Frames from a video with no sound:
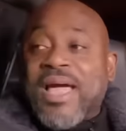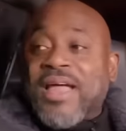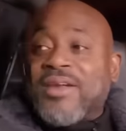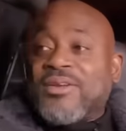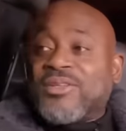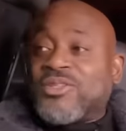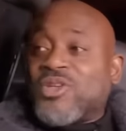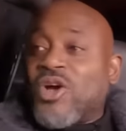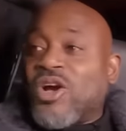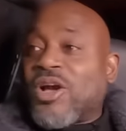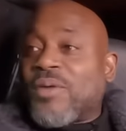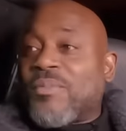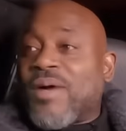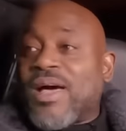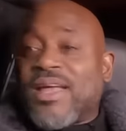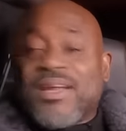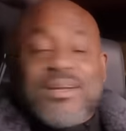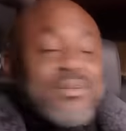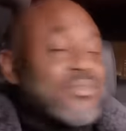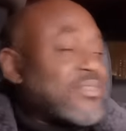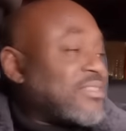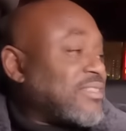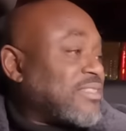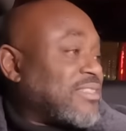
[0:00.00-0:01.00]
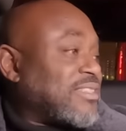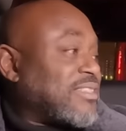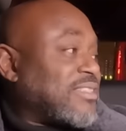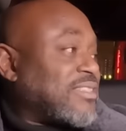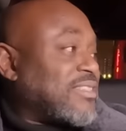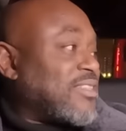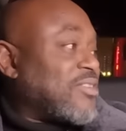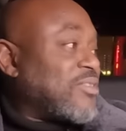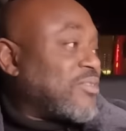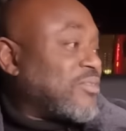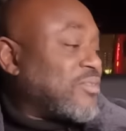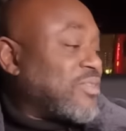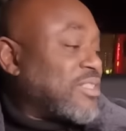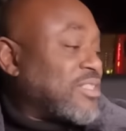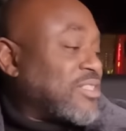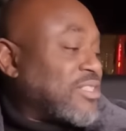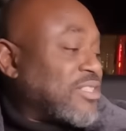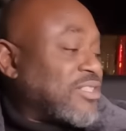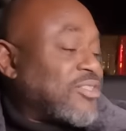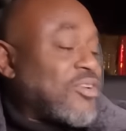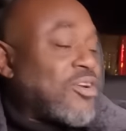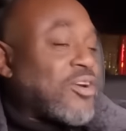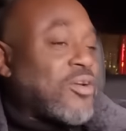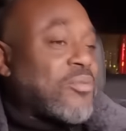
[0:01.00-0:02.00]
mean, I don't talk about it because there's no
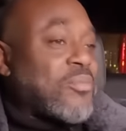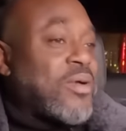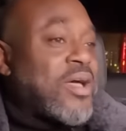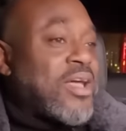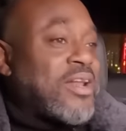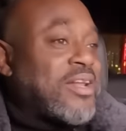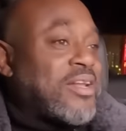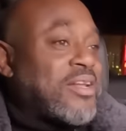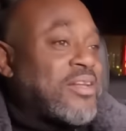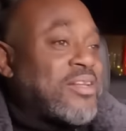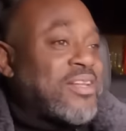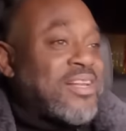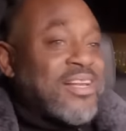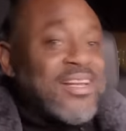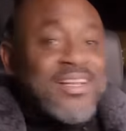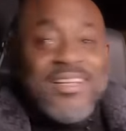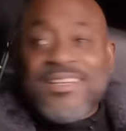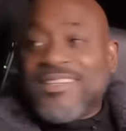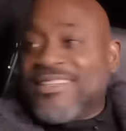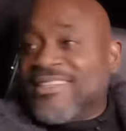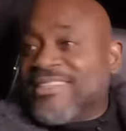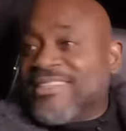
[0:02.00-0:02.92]
reason to talk about it.